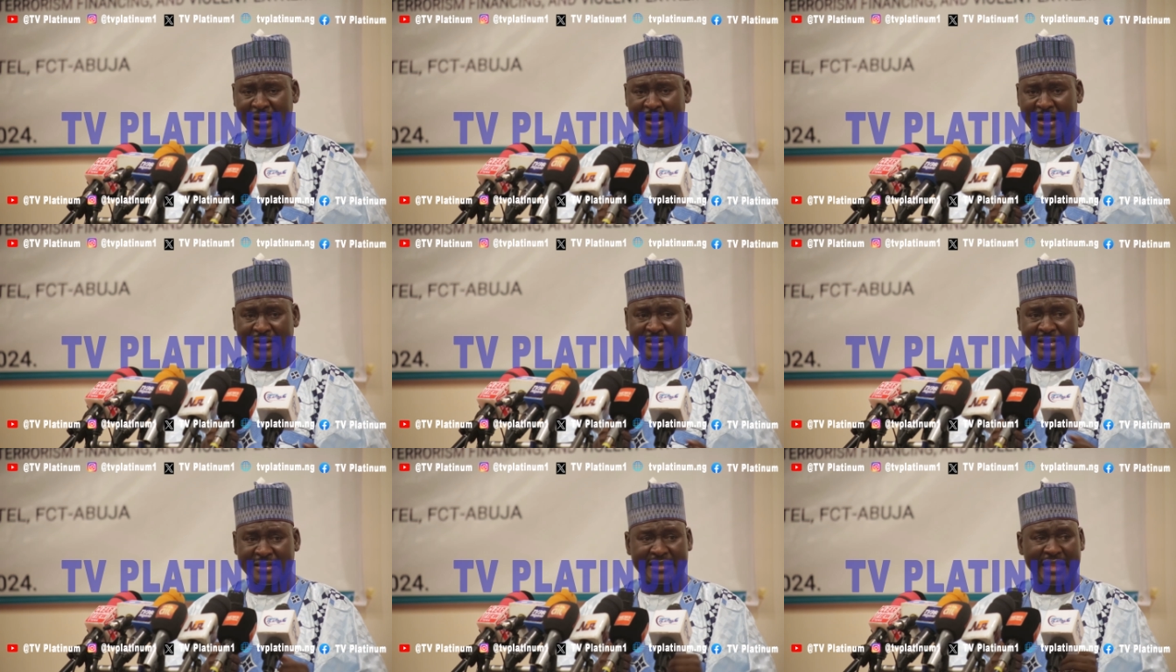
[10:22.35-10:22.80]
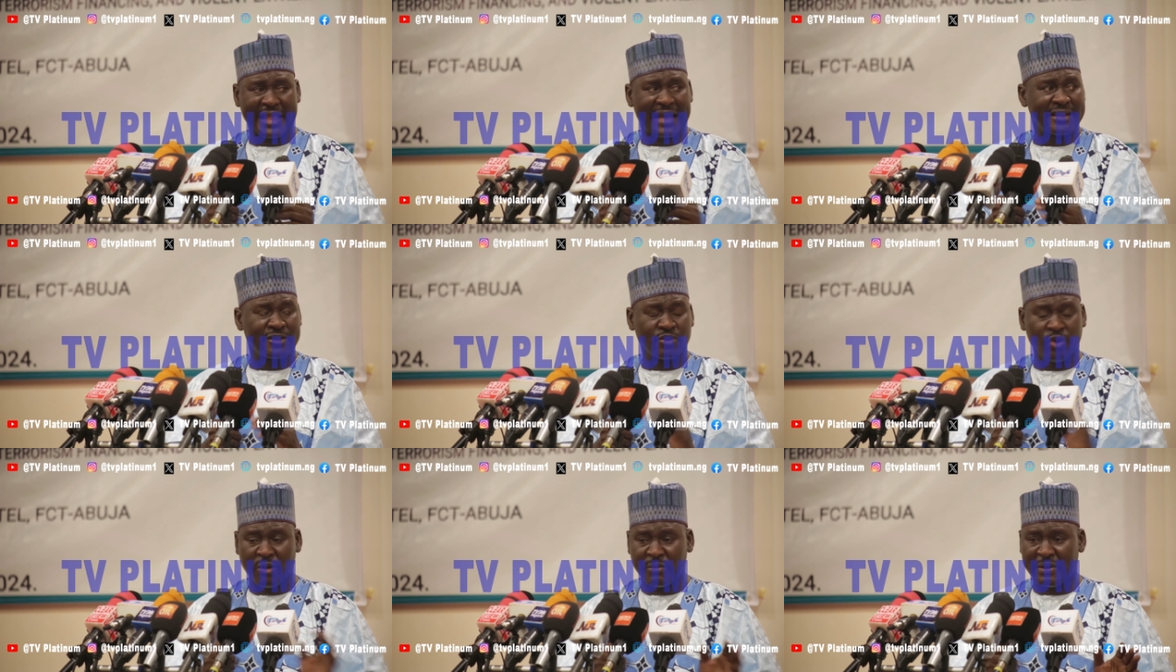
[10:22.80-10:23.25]
And it's
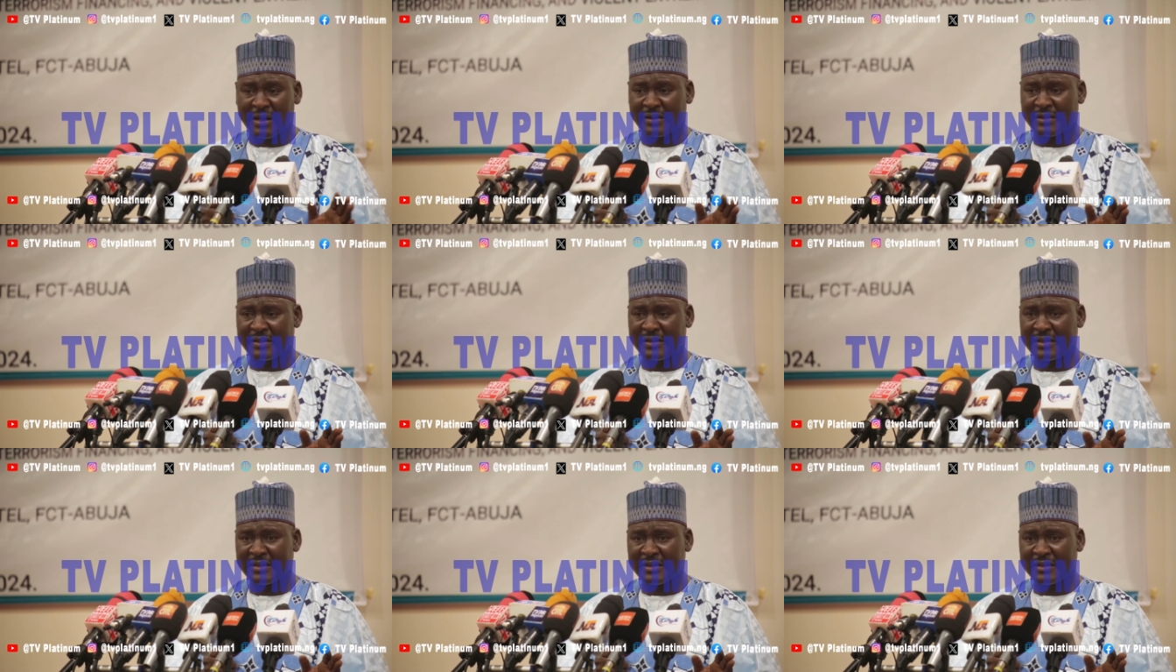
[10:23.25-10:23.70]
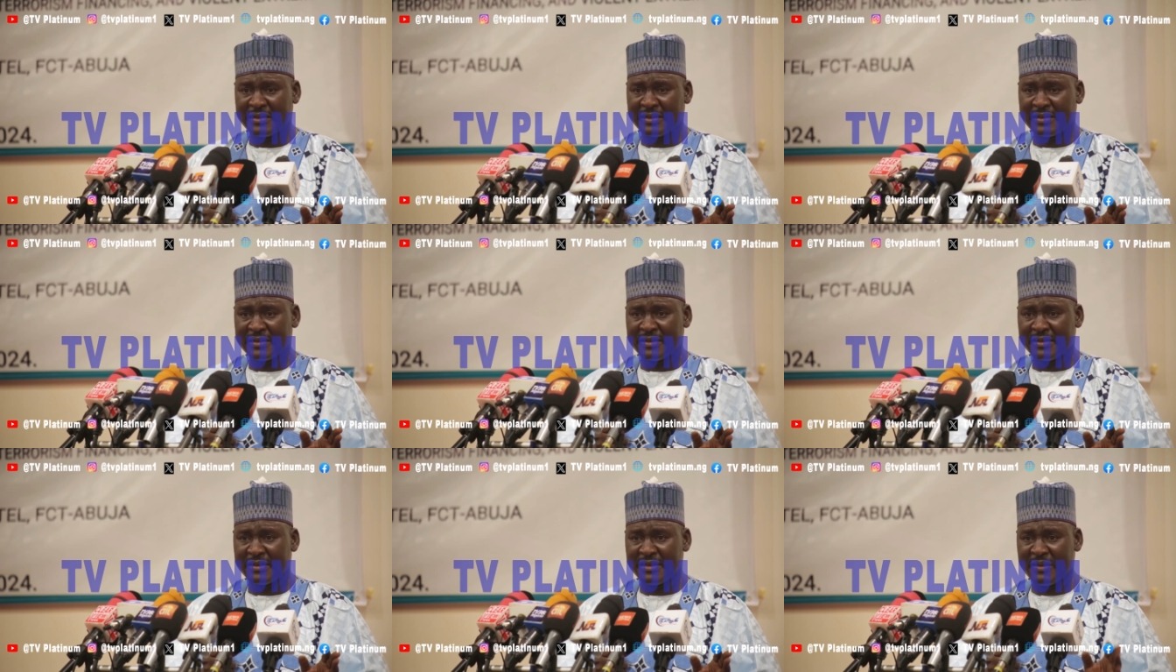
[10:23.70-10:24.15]
like normal.
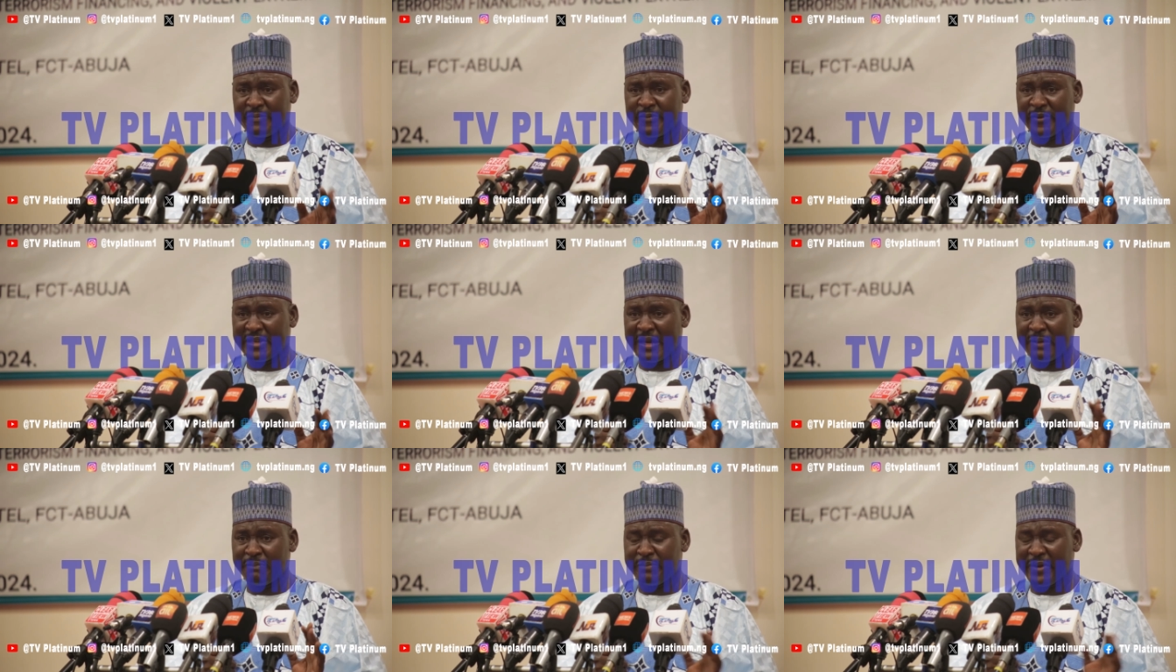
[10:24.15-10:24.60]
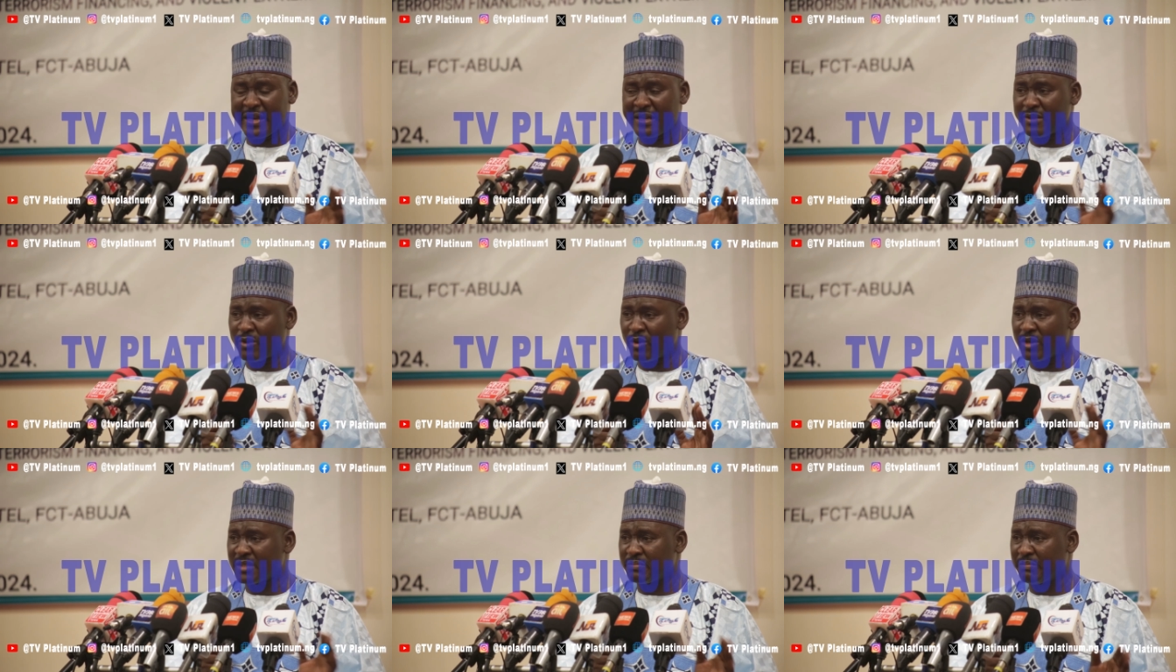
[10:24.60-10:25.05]
If you don't pay
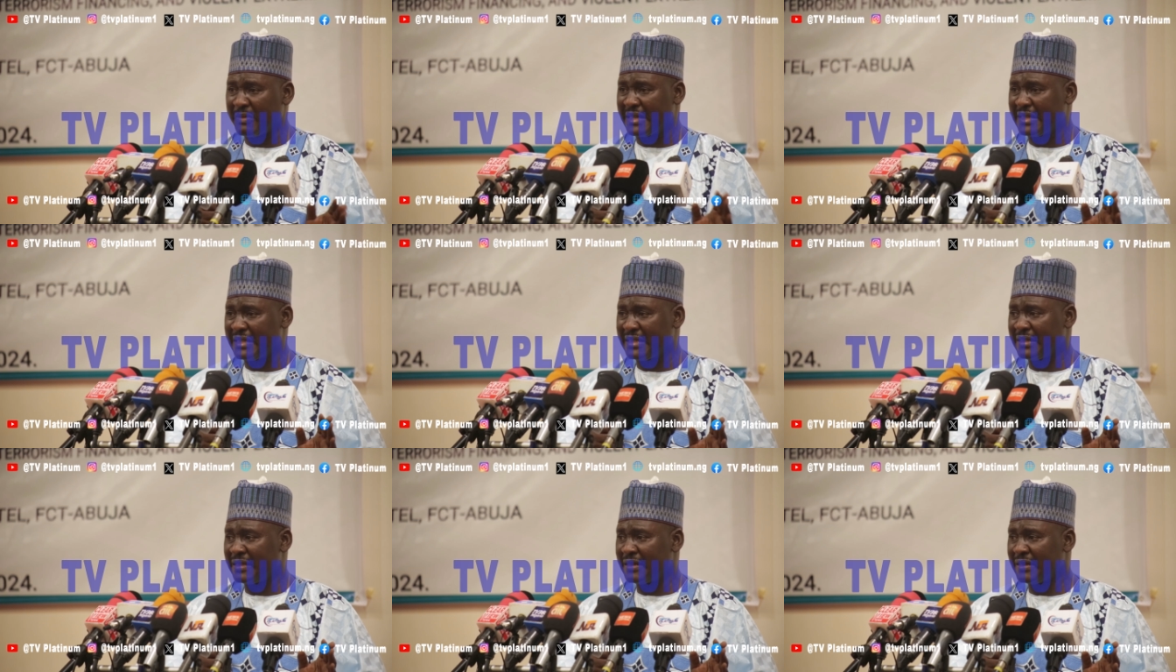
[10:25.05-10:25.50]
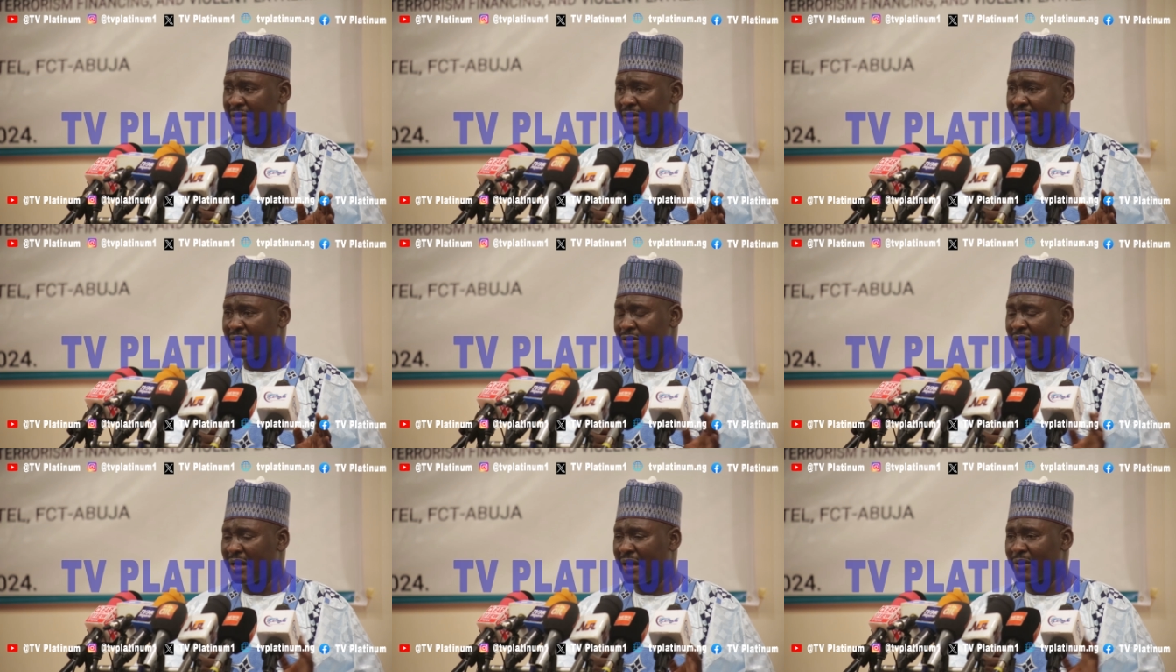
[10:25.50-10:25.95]
those money,
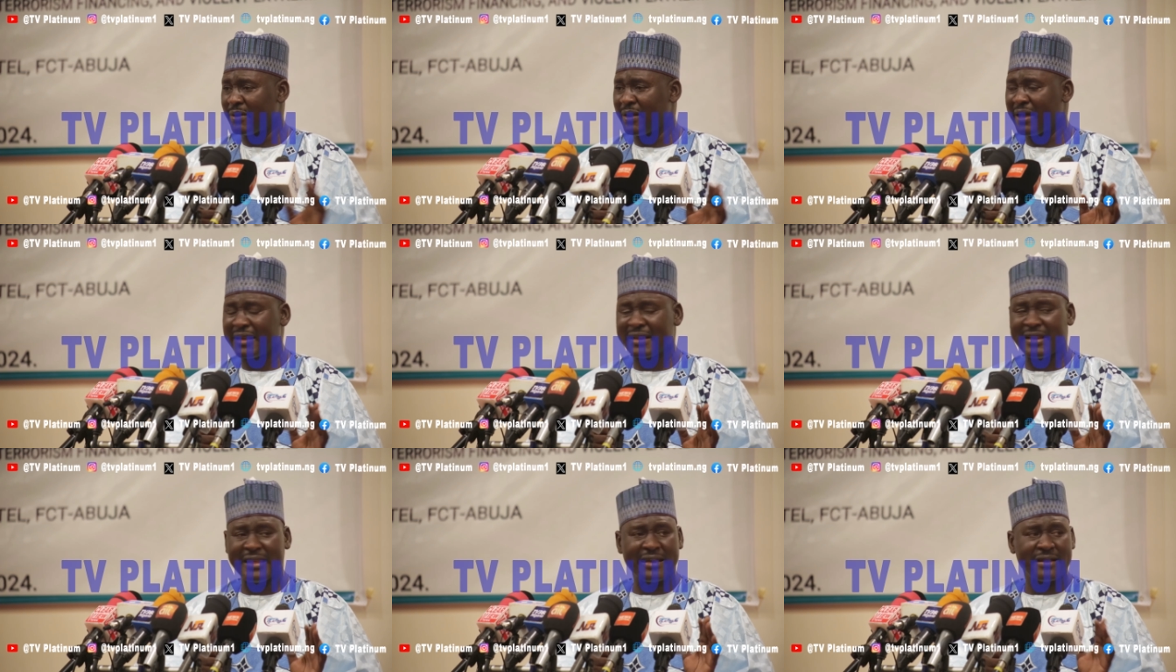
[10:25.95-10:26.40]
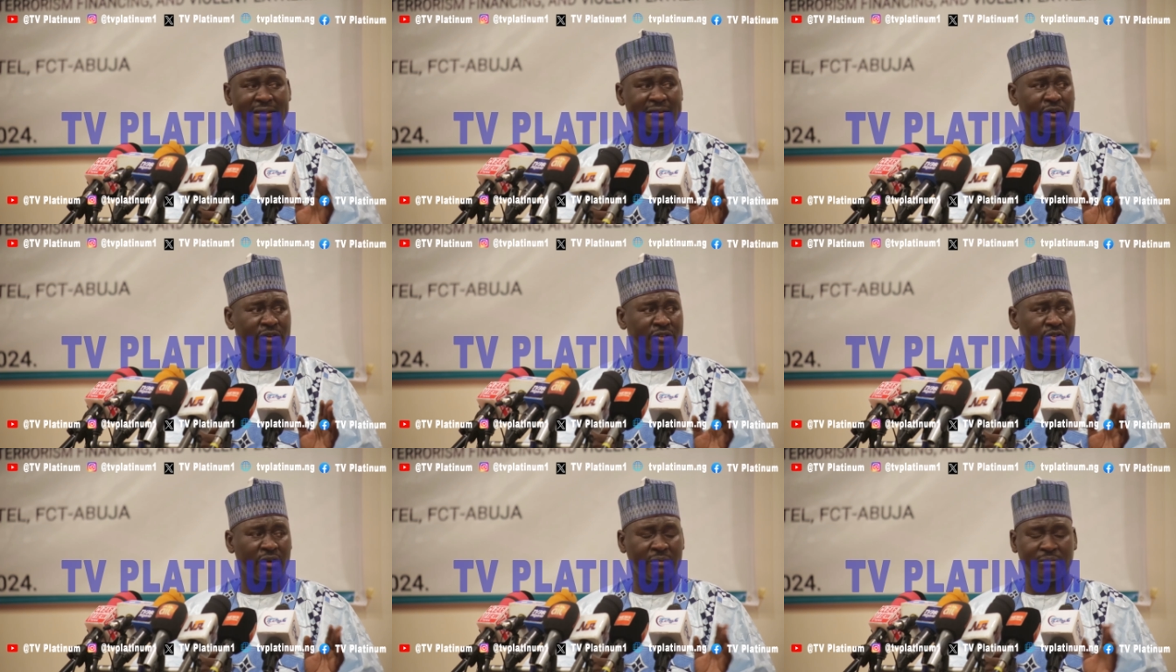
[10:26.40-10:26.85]
you are likely
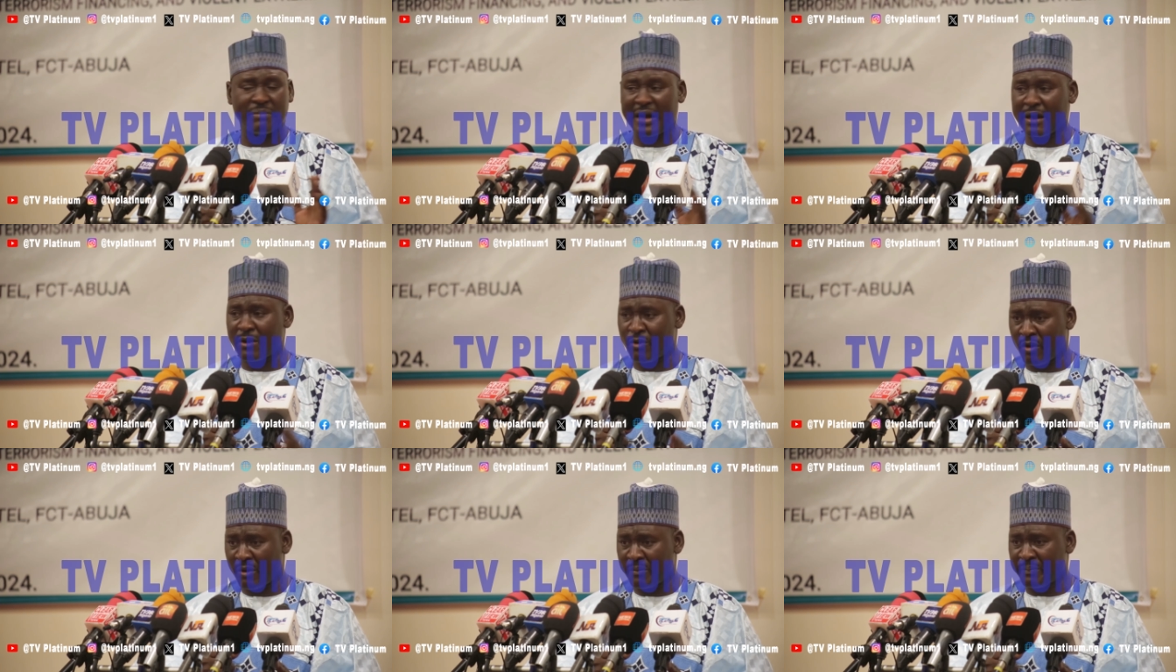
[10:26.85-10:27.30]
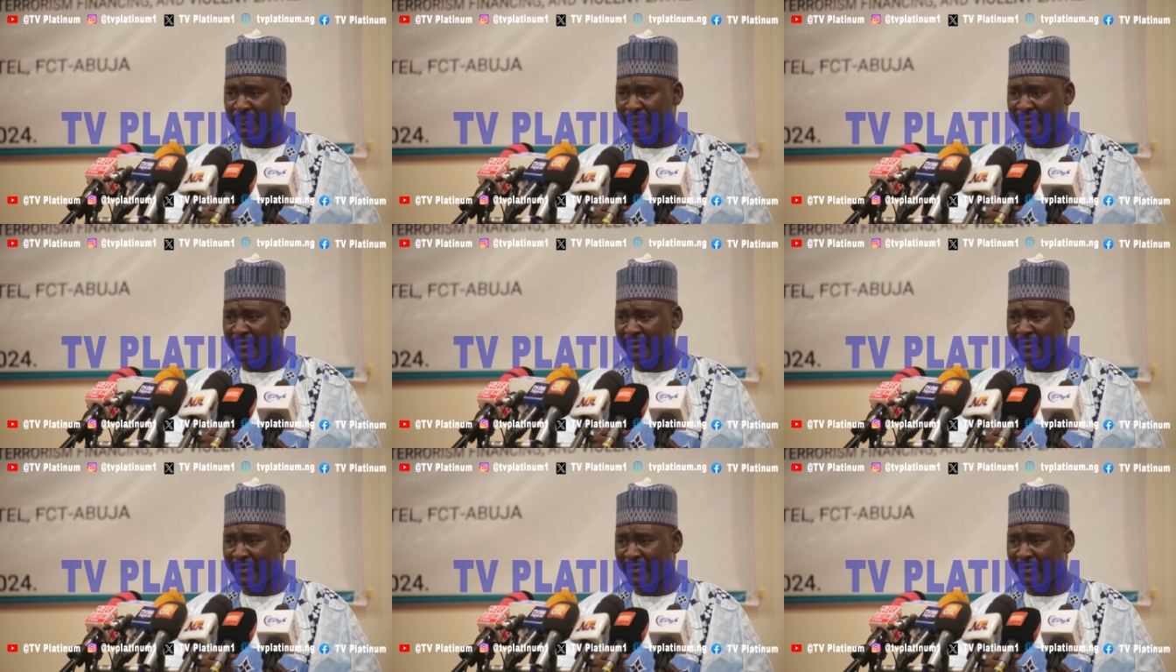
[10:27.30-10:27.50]
not come back home.